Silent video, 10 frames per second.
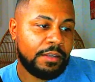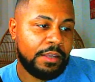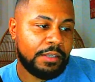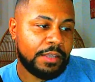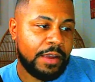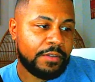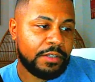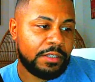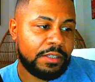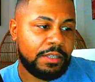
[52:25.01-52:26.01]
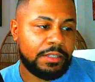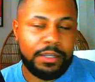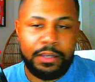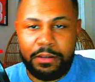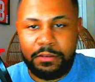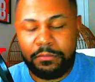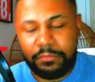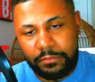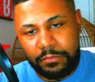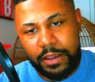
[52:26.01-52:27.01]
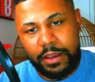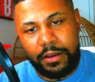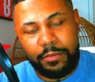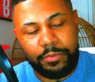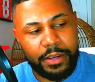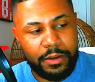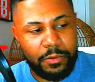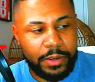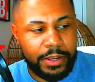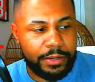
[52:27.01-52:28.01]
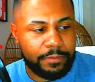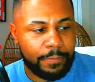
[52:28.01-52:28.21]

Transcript: He's averaging 16 playing away,